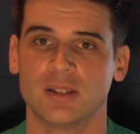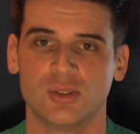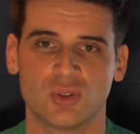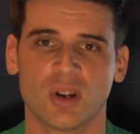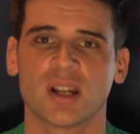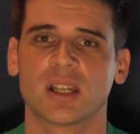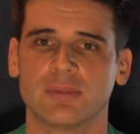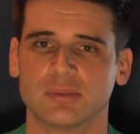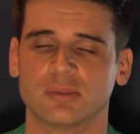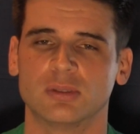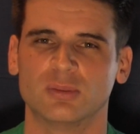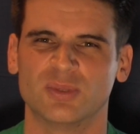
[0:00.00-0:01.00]
You try and
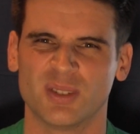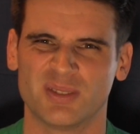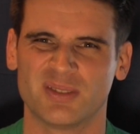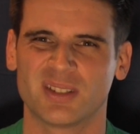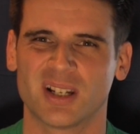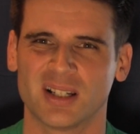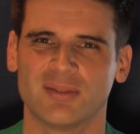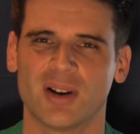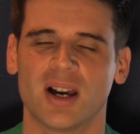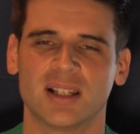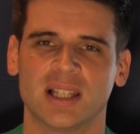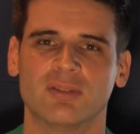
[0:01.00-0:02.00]
cover all the kind of
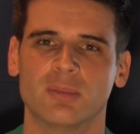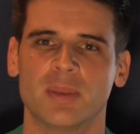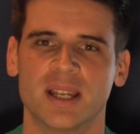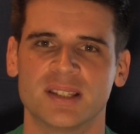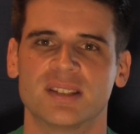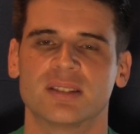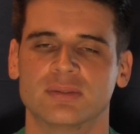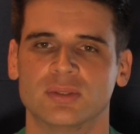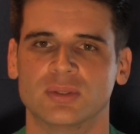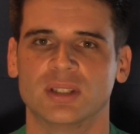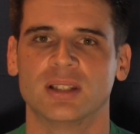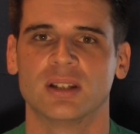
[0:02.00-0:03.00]
high level bases of
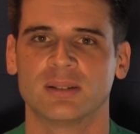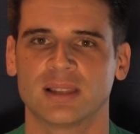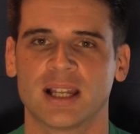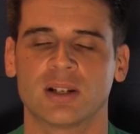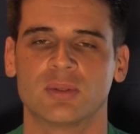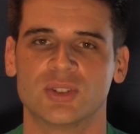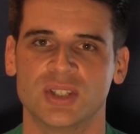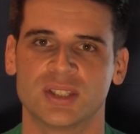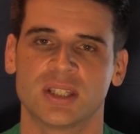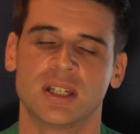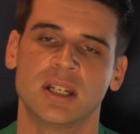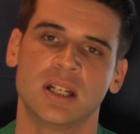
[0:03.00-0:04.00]
all the
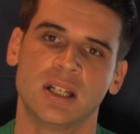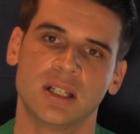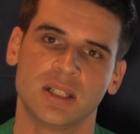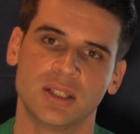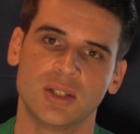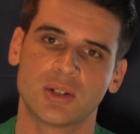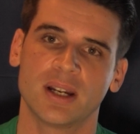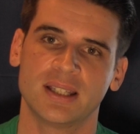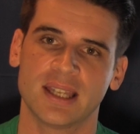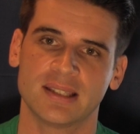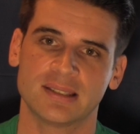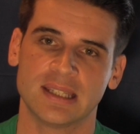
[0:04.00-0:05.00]
languages. You create
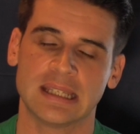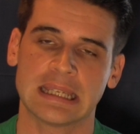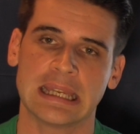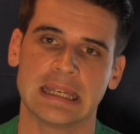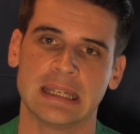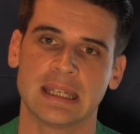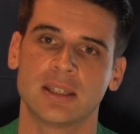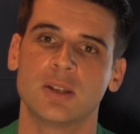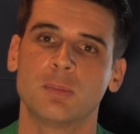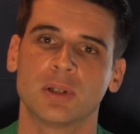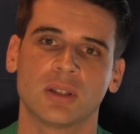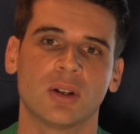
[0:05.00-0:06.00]
an SDK,
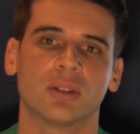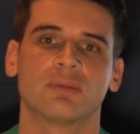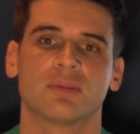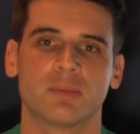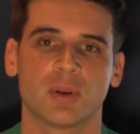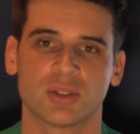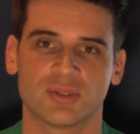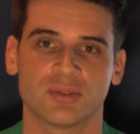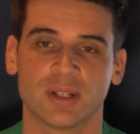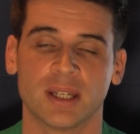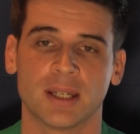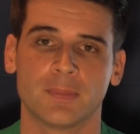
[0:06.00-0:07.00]
you put it on a
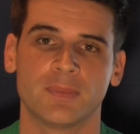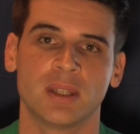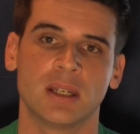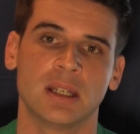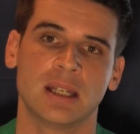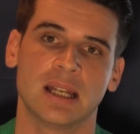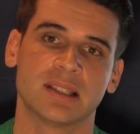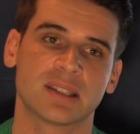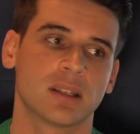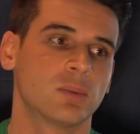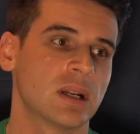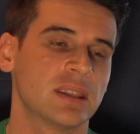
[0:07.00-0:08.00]
repository. And
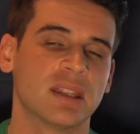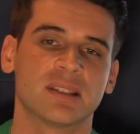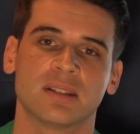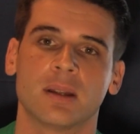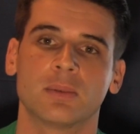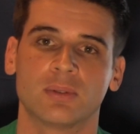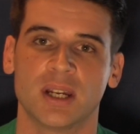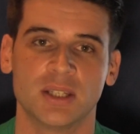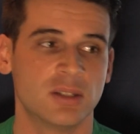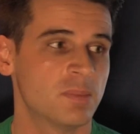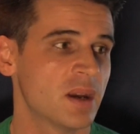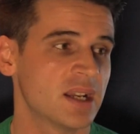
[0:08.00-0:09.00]
so when there's an
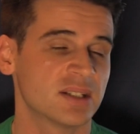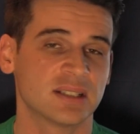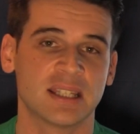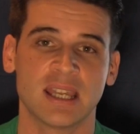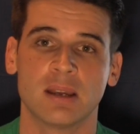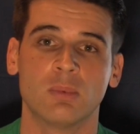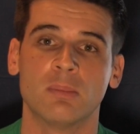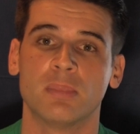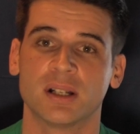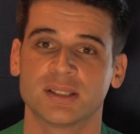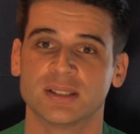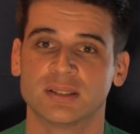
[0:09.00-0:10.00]
upgrade, you basically hit one
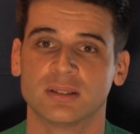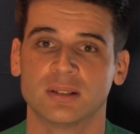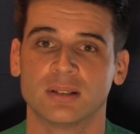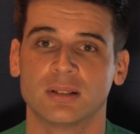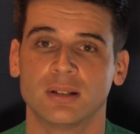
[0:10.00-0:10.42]
button